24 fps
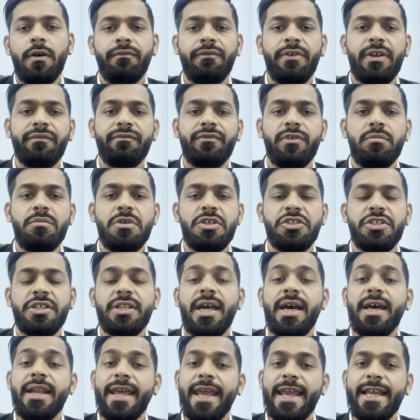information
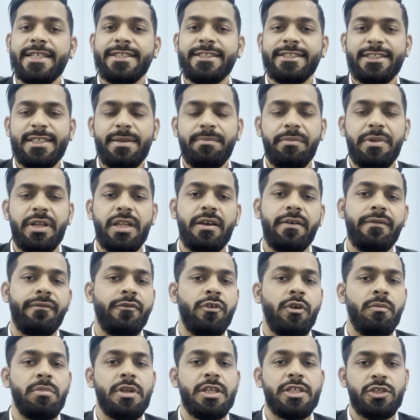are exempt
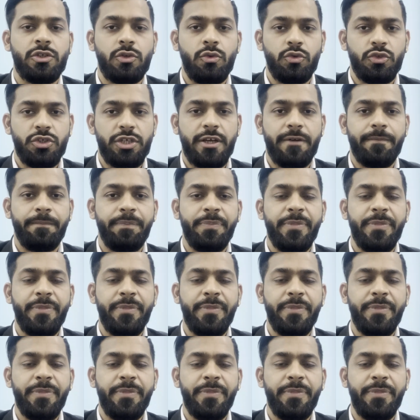from disclosure.